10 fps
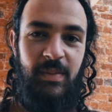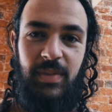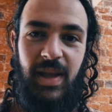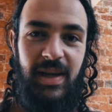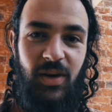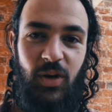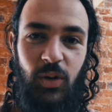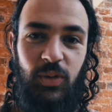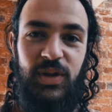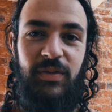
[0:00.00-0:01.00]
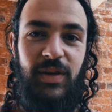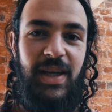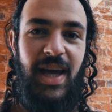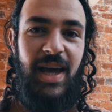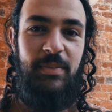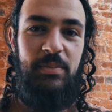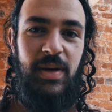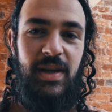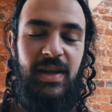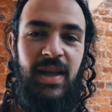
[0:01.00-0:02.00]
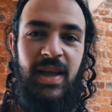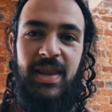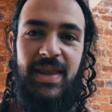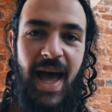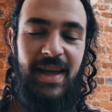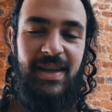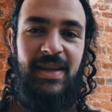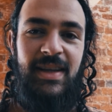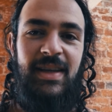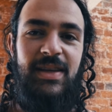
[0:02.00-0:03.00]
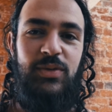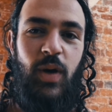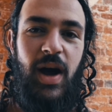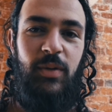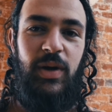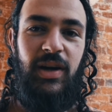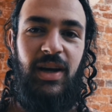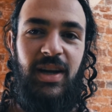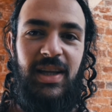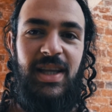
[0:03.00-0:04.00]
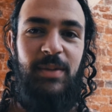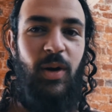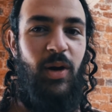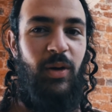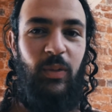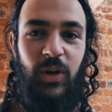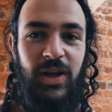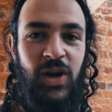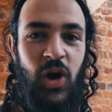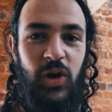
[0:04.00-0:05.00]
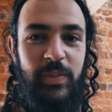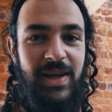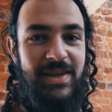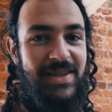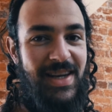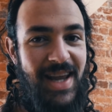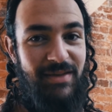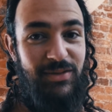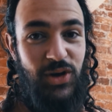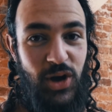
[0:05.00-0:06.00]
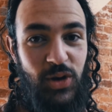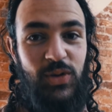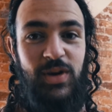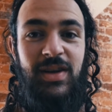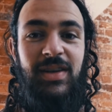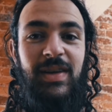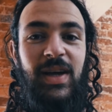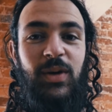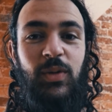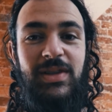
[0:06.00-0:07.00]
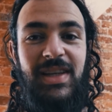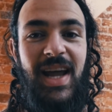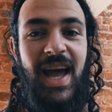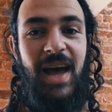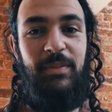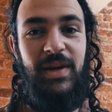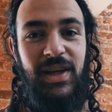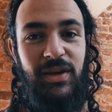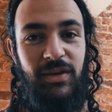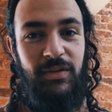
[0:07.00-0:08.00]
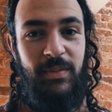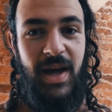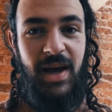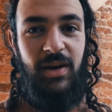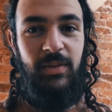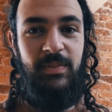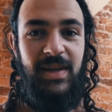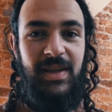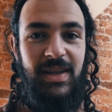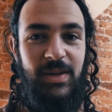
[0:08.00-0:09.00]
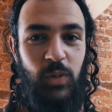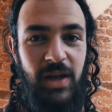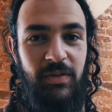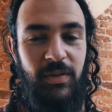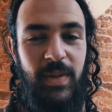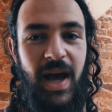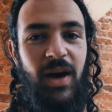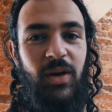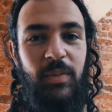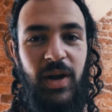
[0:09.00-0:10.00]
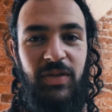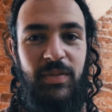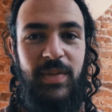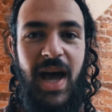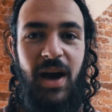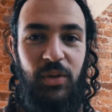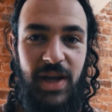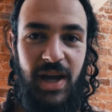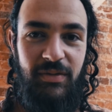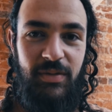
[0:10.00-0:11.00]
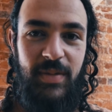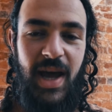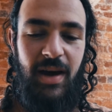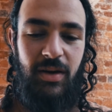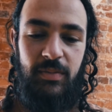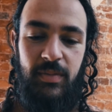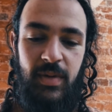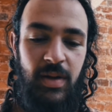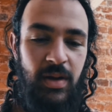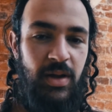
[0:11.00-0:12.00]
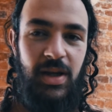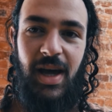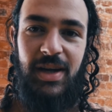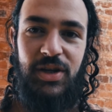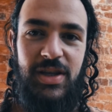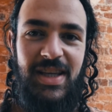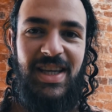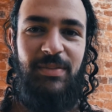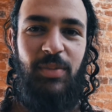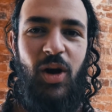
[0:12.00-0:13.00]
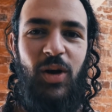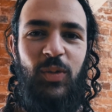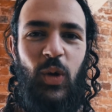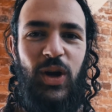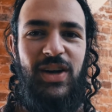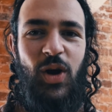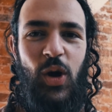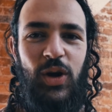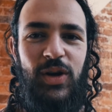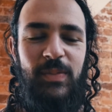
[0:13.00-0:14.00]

playing a whole different game, but that is why we are gonna keep on working hard because you never know what's gonna happen a year from now week from now, a month from now, a day from now. You gotta just keep on working hard.